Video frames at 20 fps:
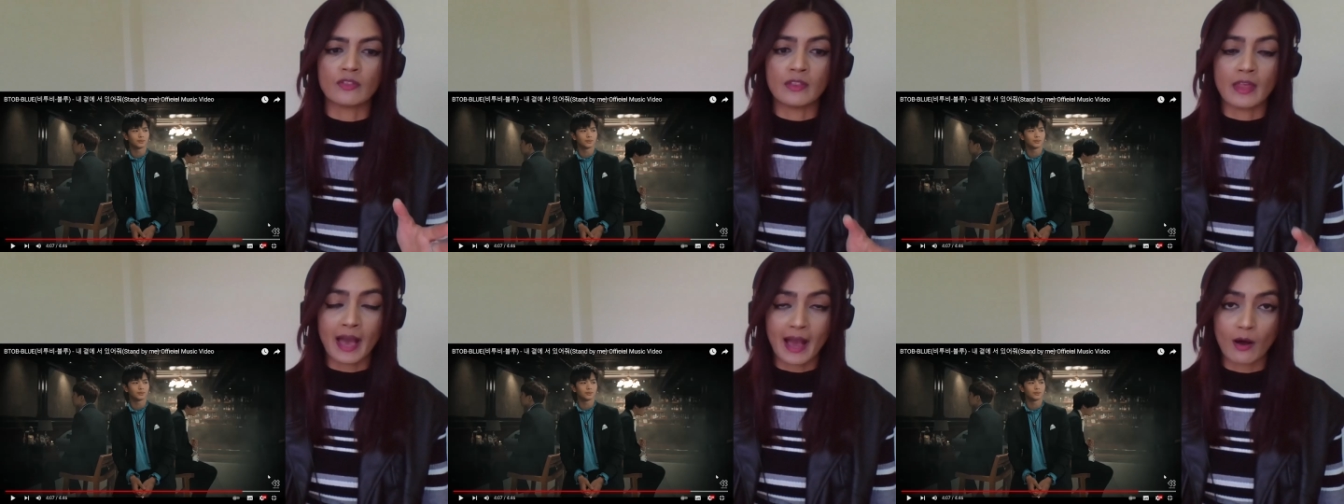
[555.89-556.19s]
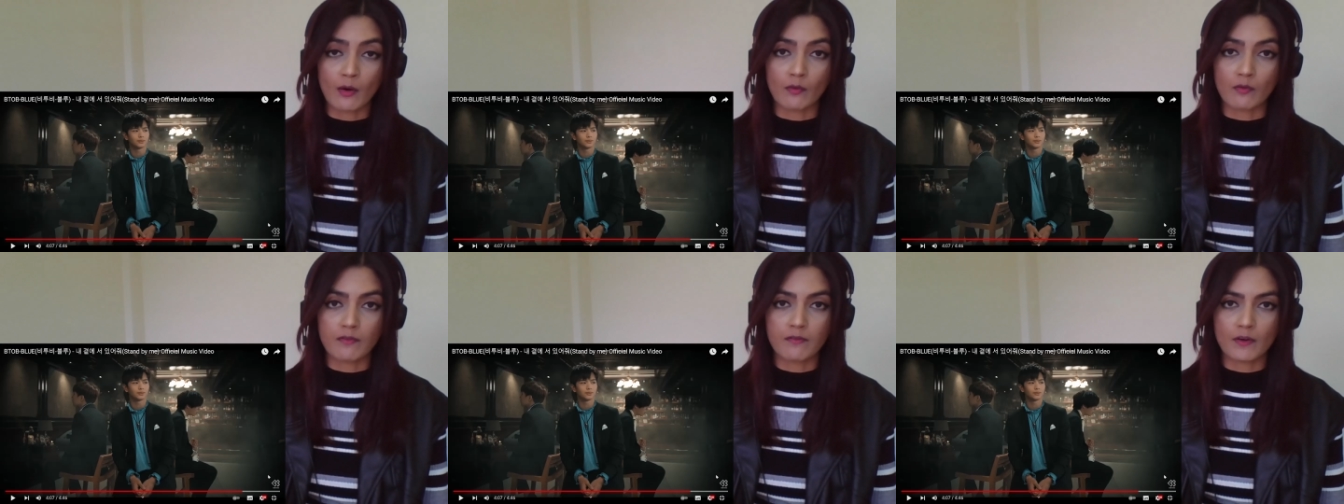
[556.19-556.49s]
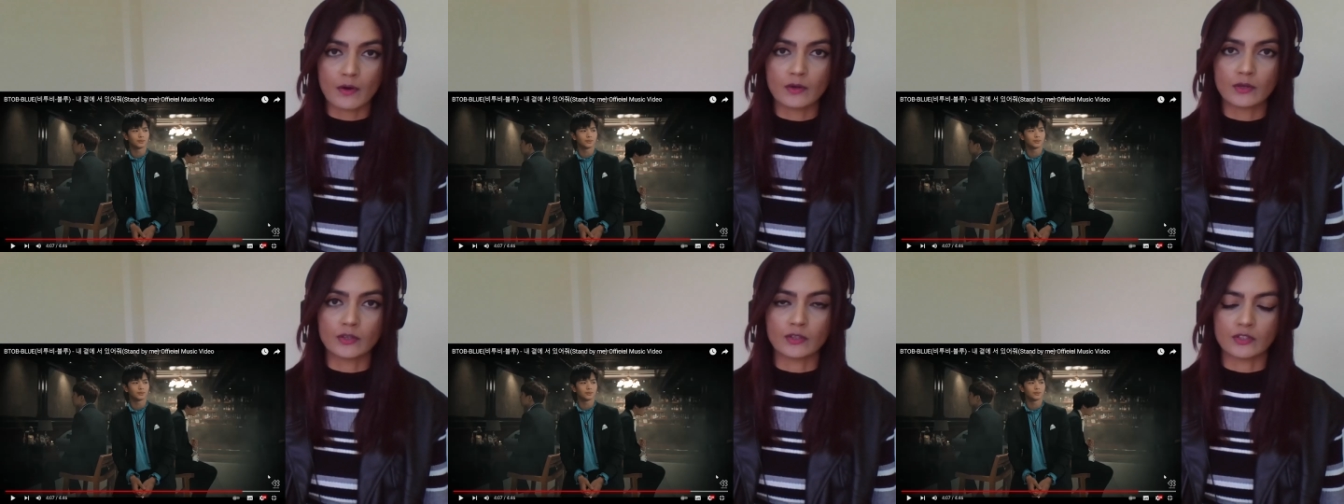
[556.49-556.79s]
You're
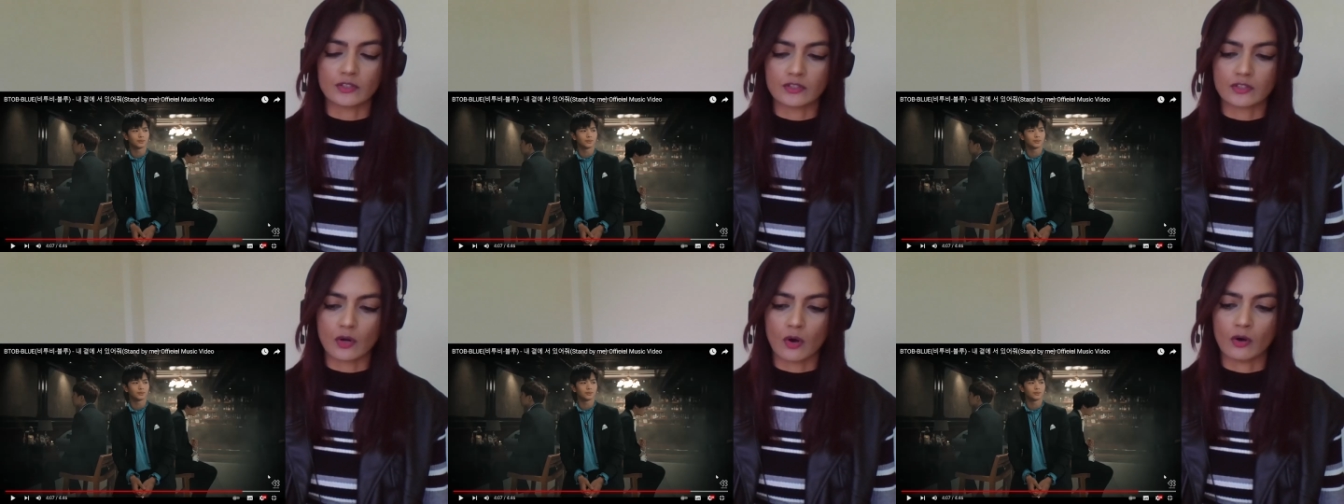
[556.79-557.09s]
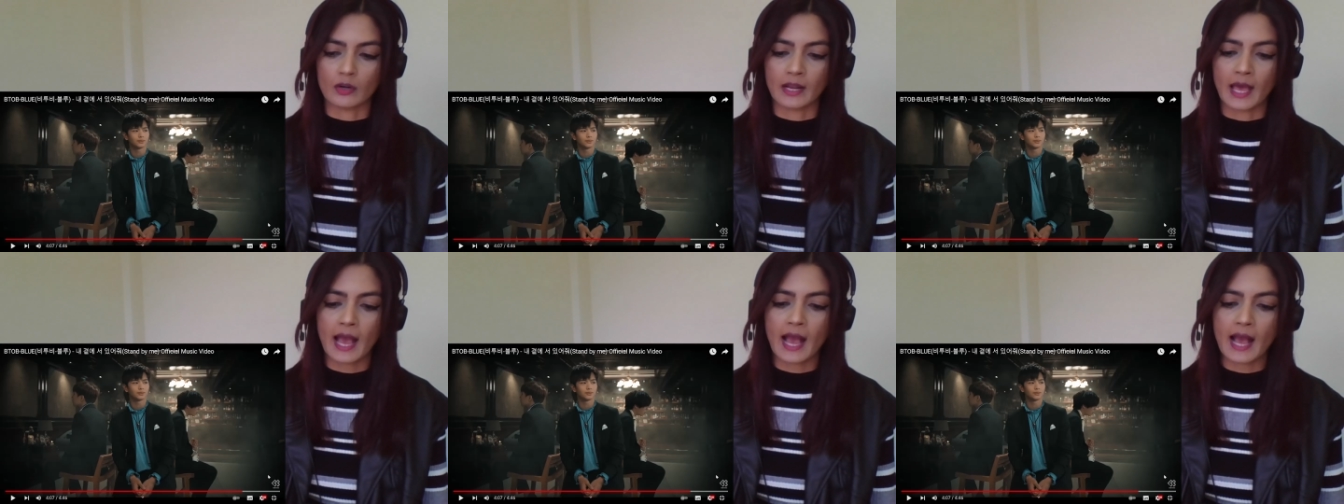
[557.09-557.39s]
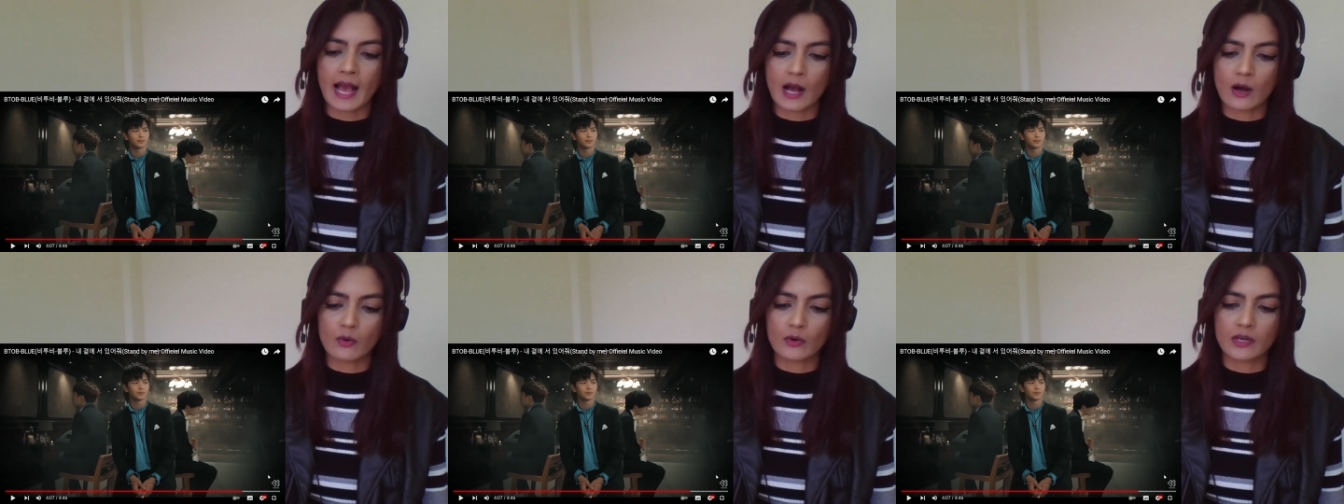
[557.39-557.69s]
now focused
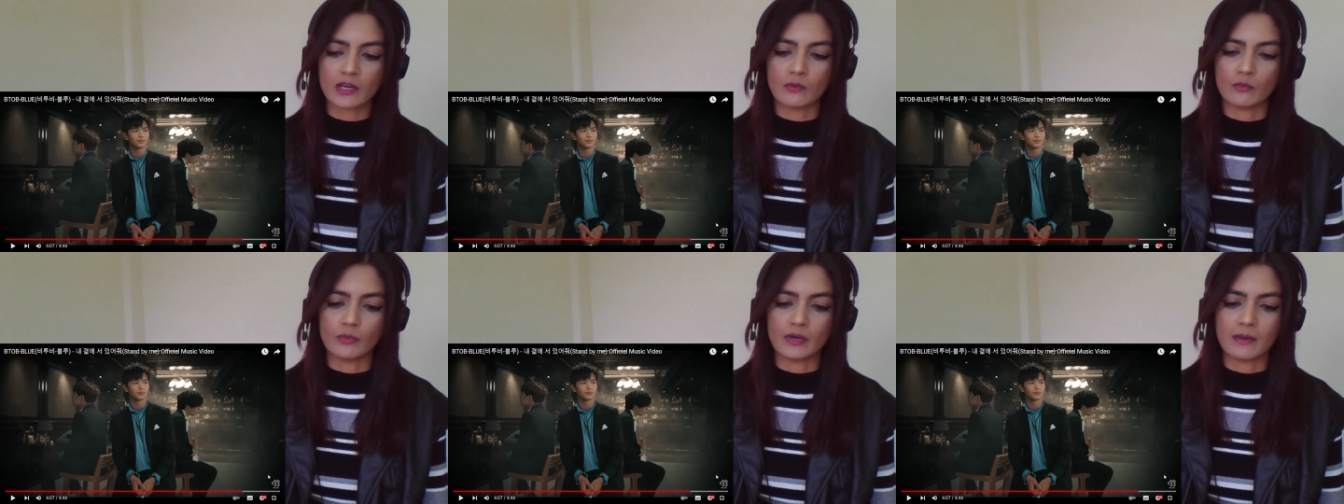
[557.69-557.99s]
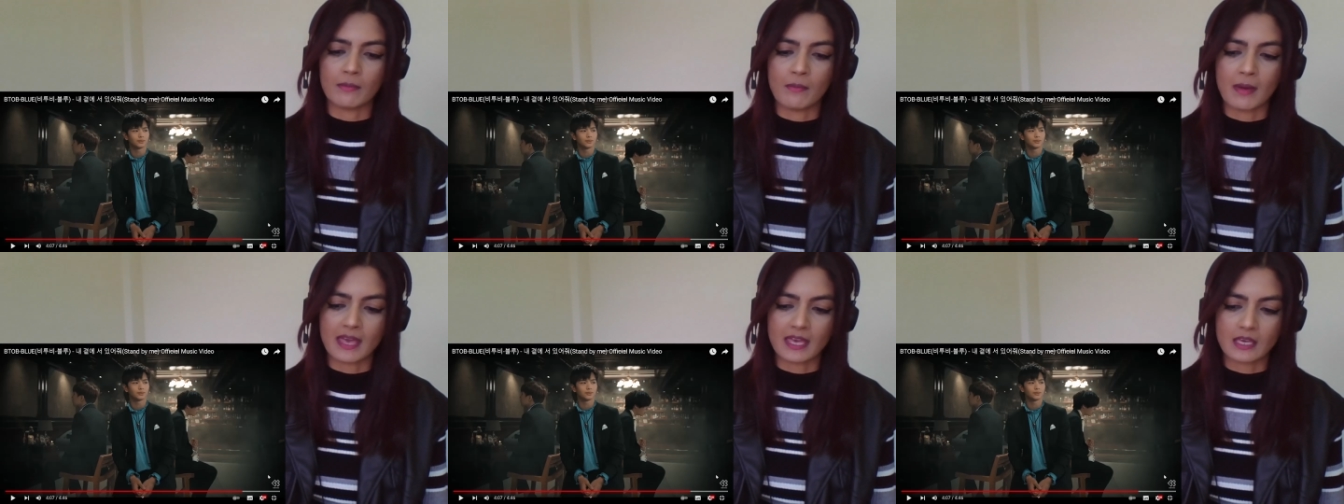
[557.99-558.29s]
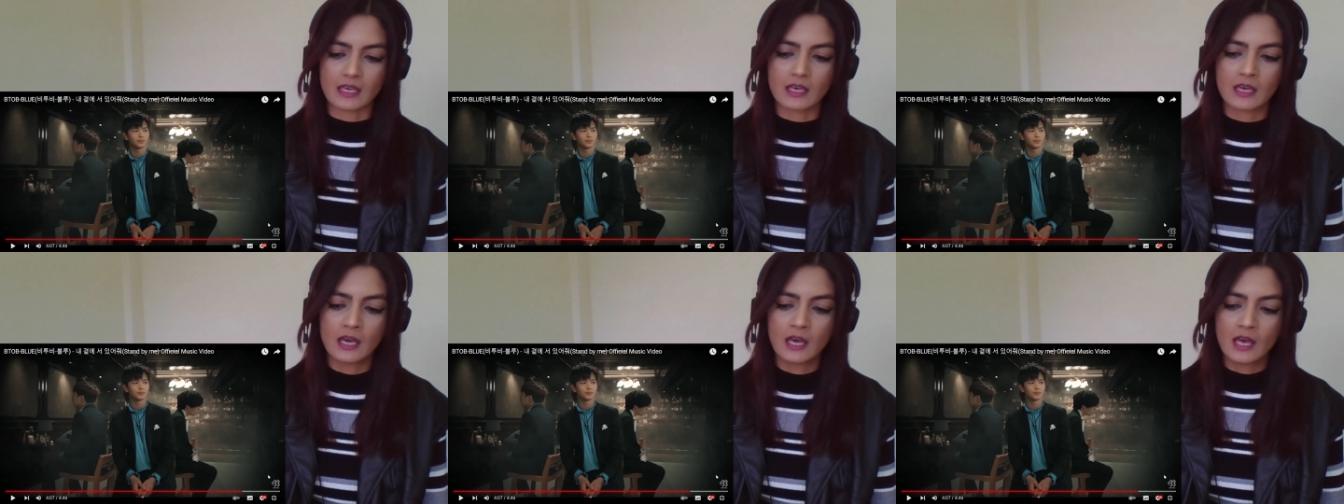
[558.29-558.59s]
on how can
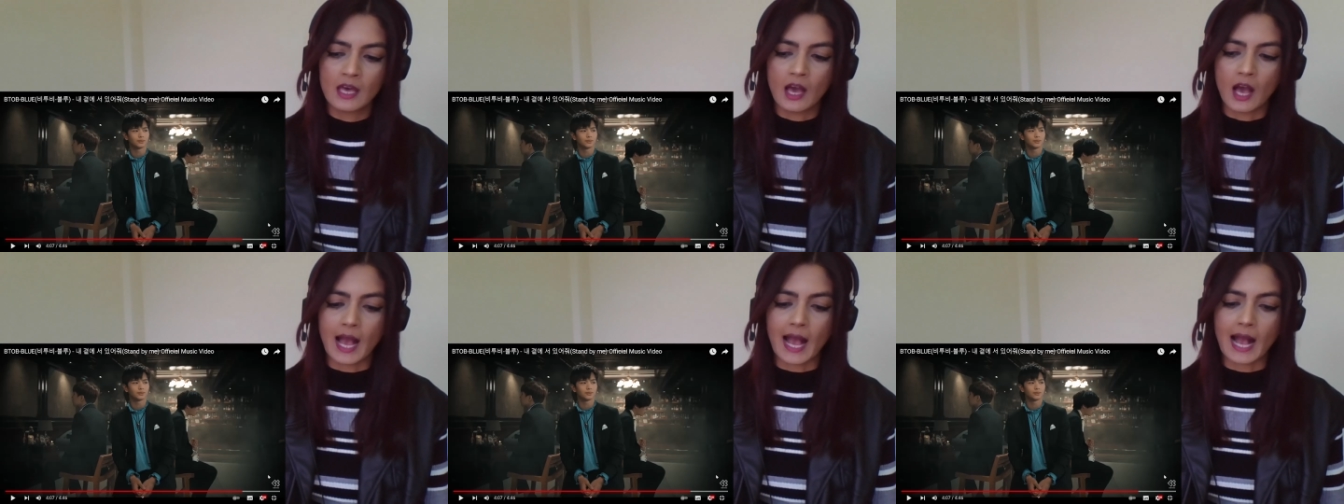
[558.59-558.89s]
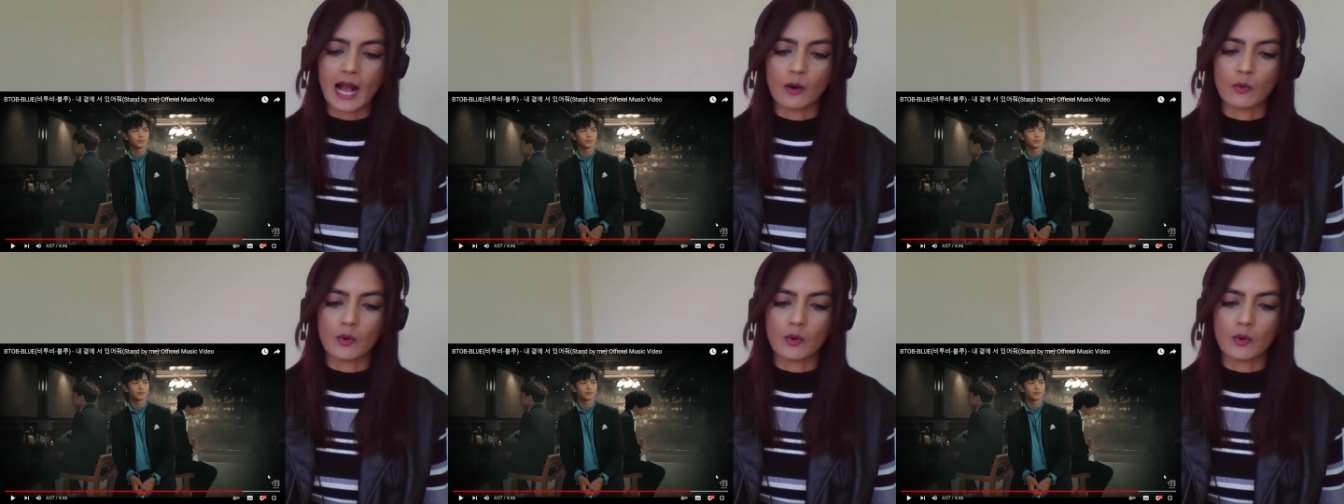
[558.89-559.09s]
we make